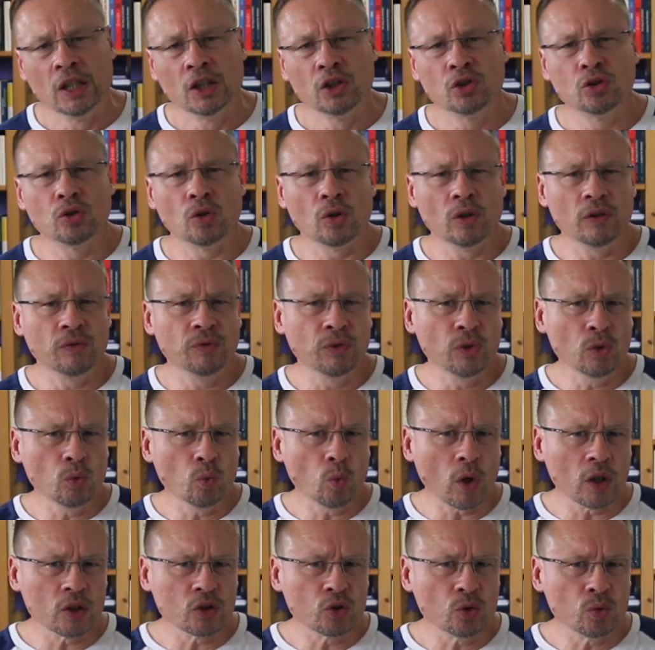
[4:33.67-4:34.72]
So if you
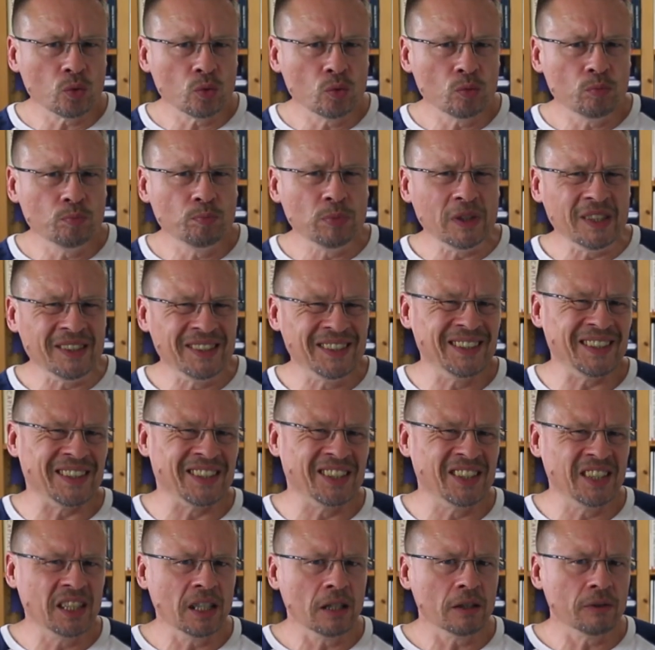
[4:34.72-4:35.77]
want to be
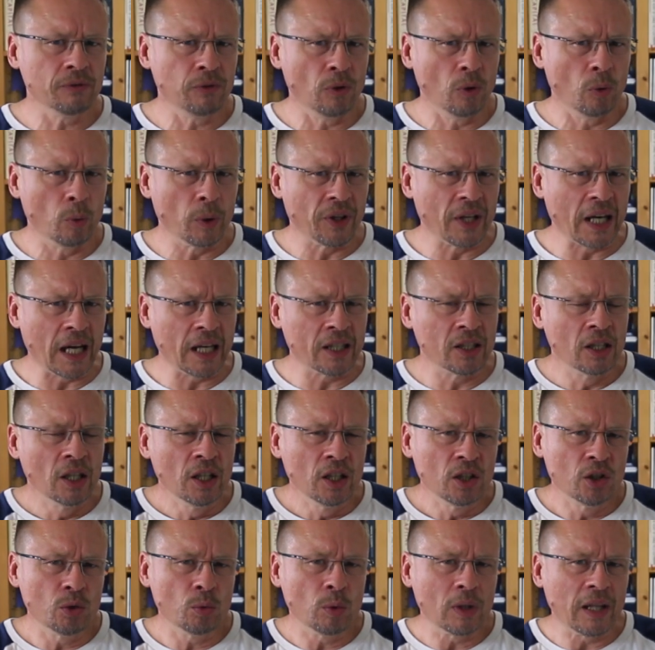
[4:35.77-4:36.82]
successful with that,
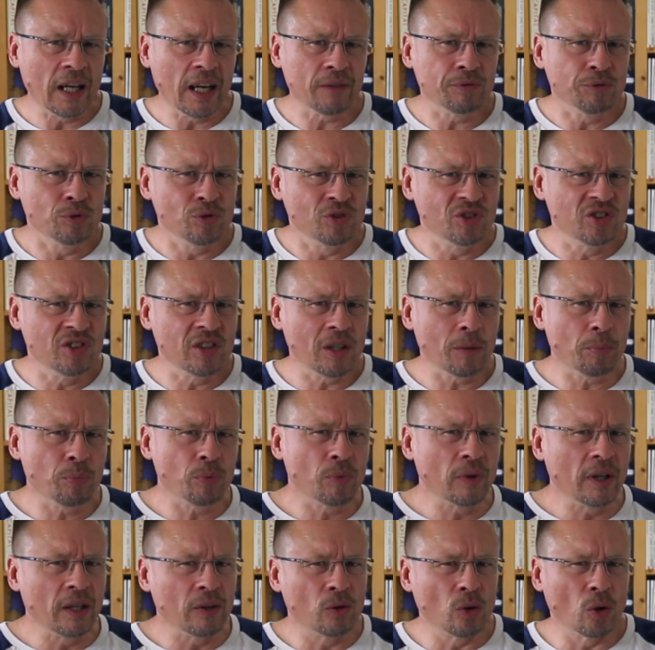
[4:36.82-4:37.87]
you will have to
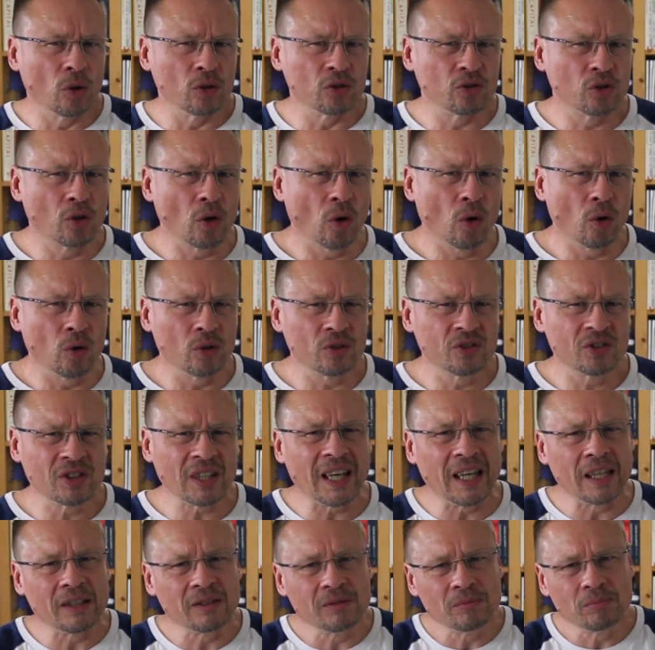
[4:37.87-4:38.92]
separate those goals
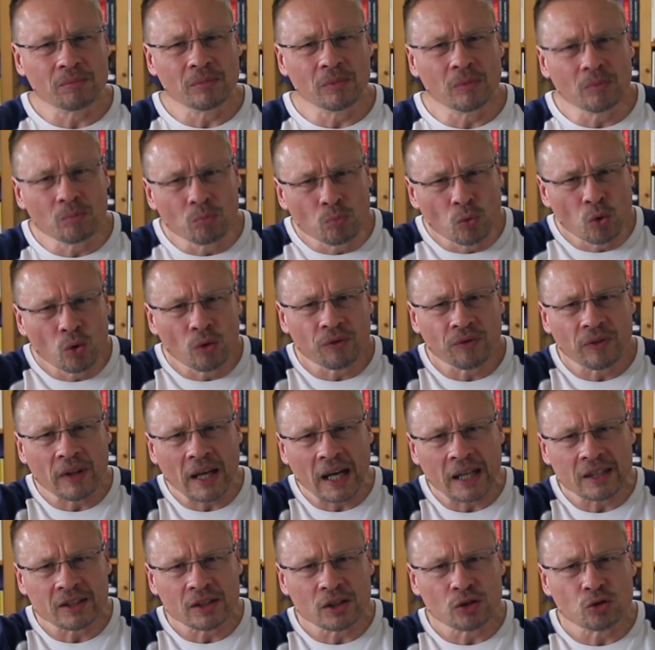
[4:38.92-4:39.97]
and move
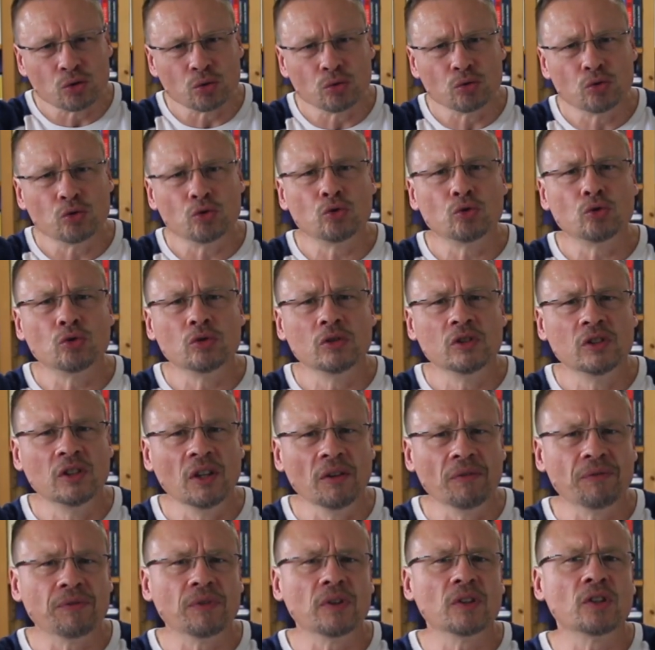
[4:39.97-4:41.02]
that into
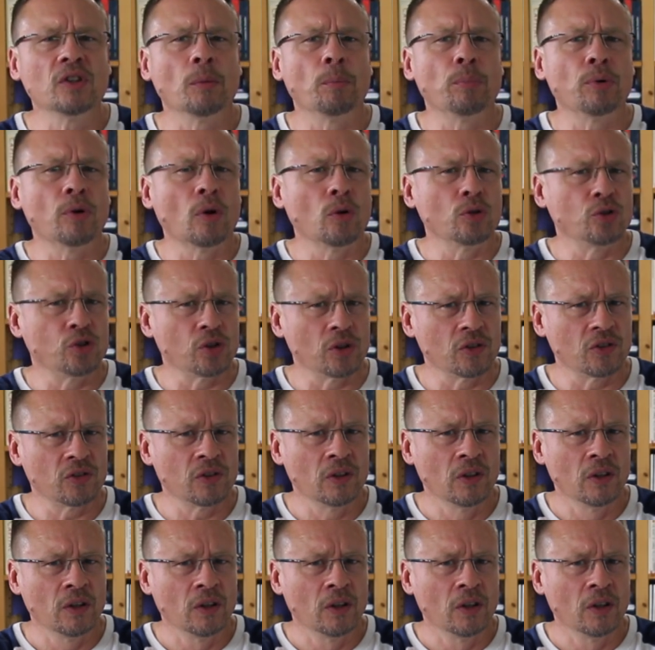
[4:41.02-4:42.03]
different approaches.